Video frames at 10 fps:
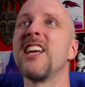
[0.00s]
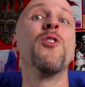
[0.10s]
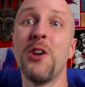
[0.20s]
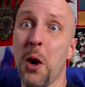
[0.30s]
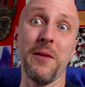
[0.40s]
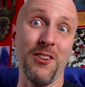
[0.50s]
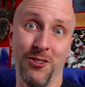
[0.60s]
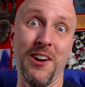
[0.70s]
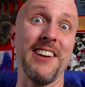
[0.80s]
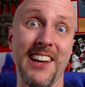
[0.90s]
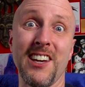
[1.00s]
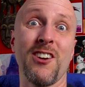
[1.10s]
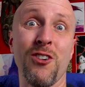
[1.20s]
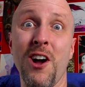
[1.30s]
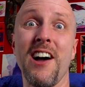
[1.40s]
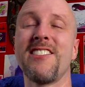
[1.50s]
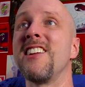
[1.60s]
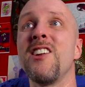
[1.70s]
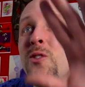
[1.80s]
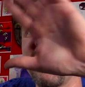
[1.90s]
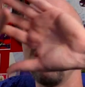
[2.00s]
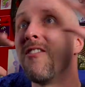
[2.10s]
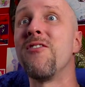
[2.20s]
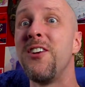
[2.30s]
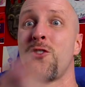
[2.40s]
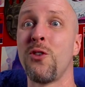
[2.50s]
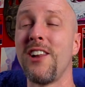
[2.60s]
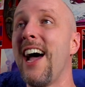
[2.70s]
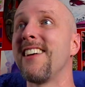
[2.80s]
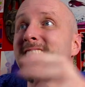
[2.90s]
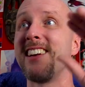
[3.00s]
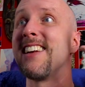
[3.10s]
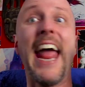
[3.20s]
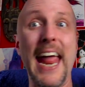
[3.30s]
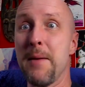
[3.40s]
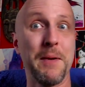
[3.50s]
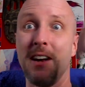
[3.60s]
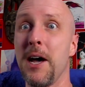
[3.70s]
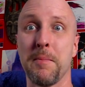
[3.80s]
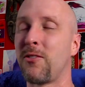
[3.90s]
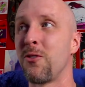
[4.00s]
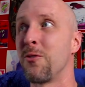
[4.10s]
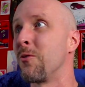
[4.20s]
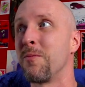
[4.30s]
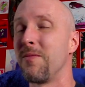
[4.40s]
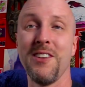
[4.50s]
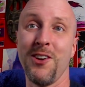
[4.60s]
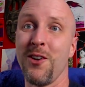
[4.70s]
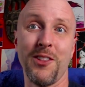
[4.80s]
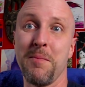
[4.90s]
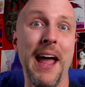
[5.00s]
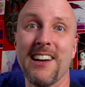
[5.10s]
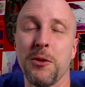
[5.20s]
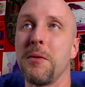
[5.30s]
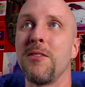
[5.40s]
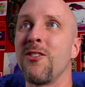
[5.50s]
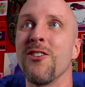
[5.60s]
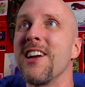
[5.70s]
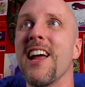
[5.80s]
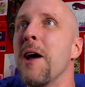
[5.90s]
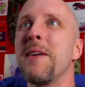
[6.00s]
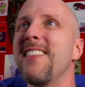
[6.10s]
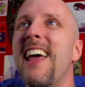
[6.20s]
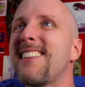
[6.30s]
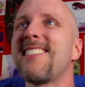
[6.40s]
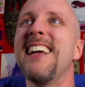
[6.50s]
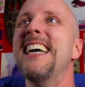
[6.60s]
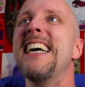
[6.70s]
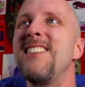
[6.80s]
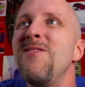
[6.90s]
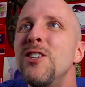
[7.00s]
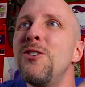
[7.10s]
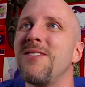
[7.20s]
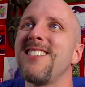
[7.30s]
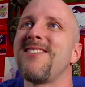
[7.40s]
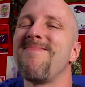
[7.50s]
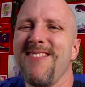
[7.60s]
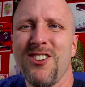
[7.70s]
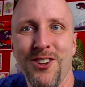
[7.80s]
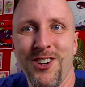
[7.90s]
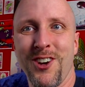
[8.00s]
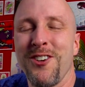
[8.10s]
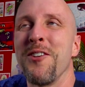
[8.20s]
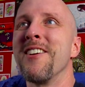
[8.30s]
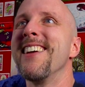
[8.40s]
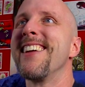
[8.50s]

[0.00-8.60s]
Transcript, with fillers: you know what they're trying to get across and you can visualize it and amp it up to, you know, the maximum degree. I mean, that's, oh, this, this is a good cartoon.